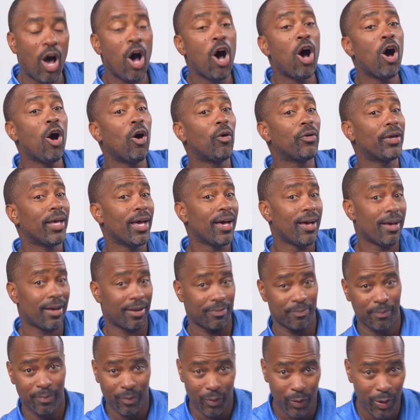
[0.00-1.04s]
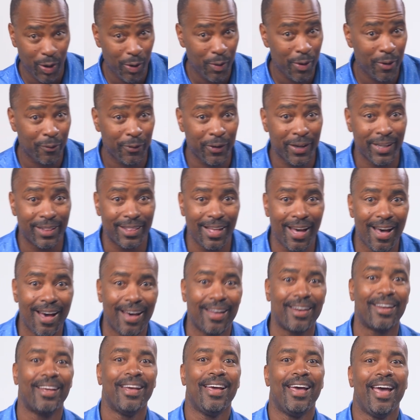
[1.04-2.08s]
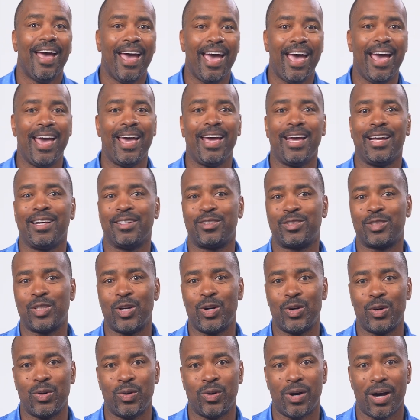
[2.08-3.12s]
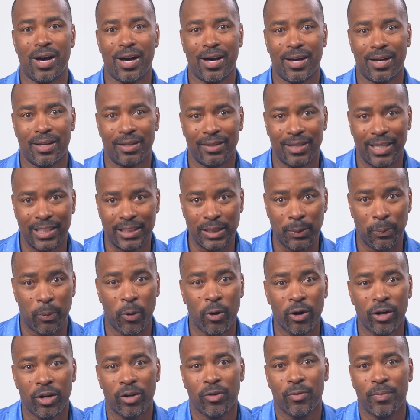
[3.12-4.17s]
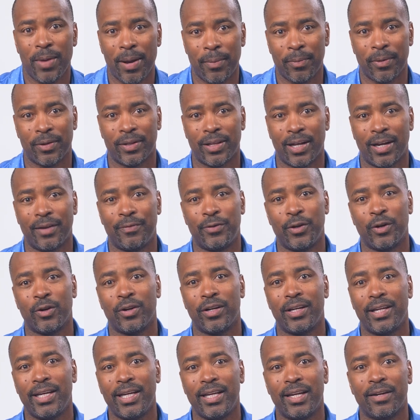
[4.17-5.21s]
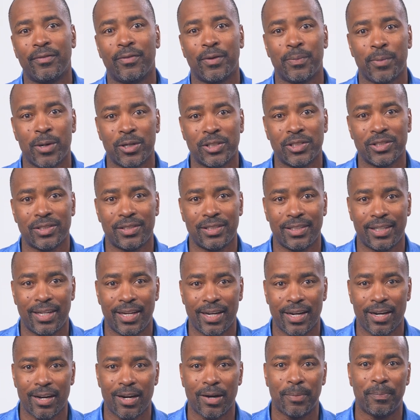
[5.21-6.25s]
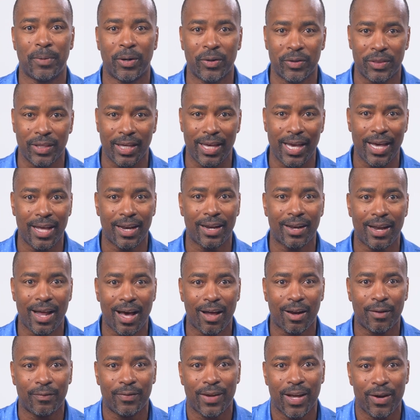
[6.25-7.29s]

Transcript: Oh yeah, we don't want to forget that. Hey, so it's important to remember that if you're in need of emergency care, both in and out of